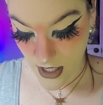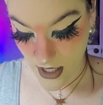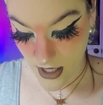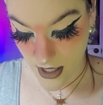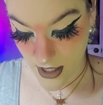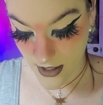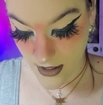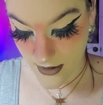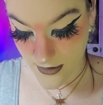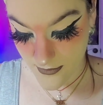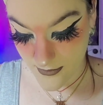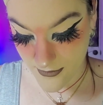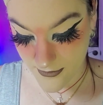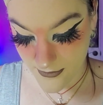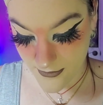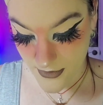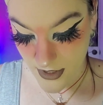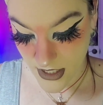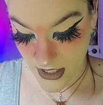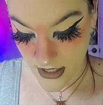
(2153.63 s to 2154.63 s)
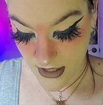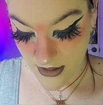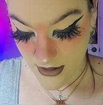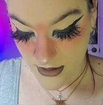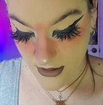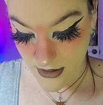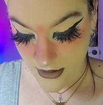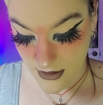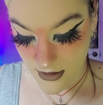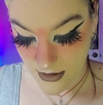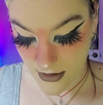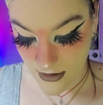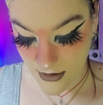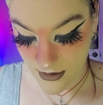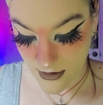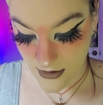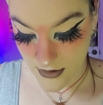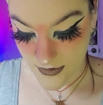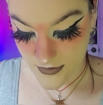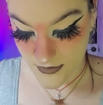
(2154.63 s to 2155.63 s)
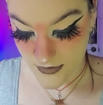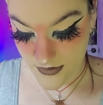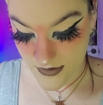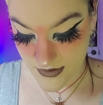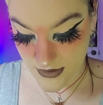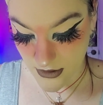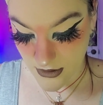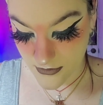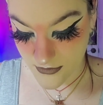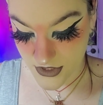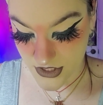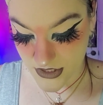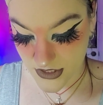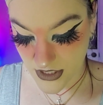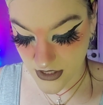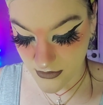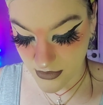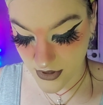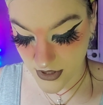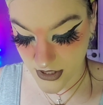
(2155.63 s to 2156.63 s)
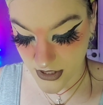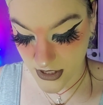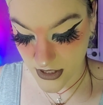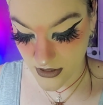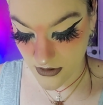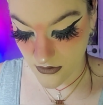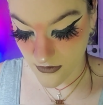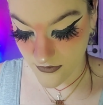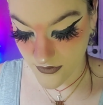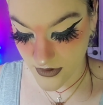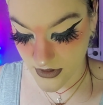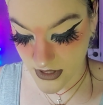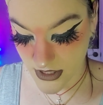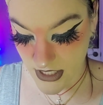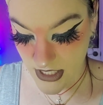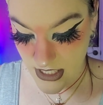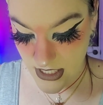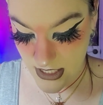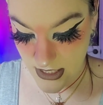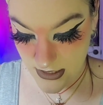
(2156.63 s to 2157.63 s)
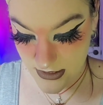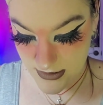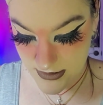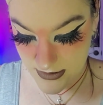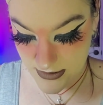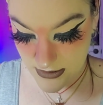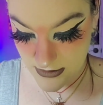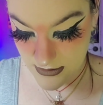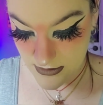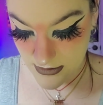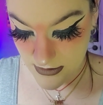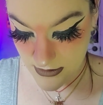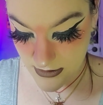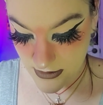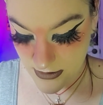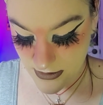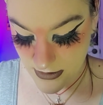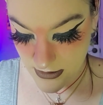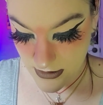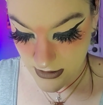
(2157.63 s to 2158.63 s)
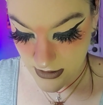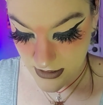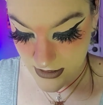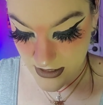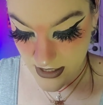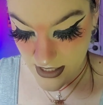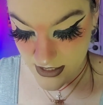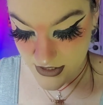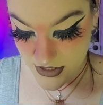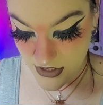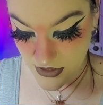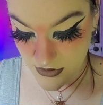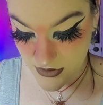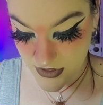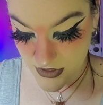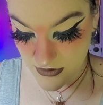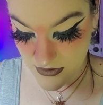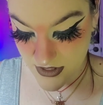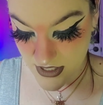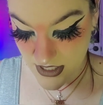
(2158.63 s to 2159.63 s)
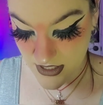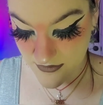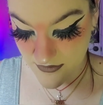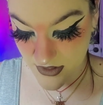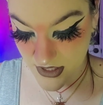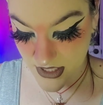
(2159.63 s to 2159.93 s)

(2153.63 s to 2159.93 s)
So I'm just going to put it over these. Not too thick of a